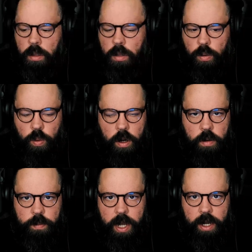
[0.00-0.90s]
Welcome
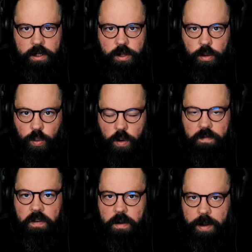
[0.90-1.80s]
back to The Wolff
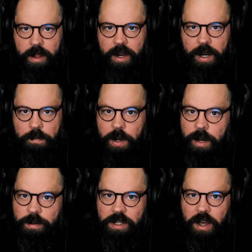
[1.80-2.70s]
and the Melody. My
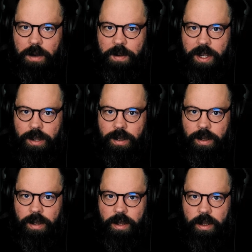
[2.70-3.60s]
name's Tommy,
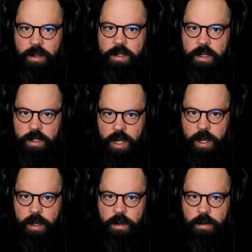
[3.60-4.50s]
and
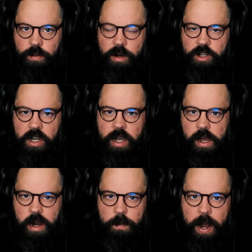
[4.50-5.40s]
today we are checking
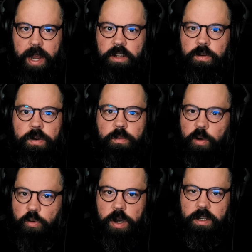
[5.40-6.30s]
out a Patreon
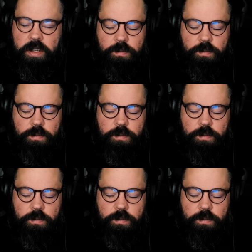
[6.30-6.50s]
request.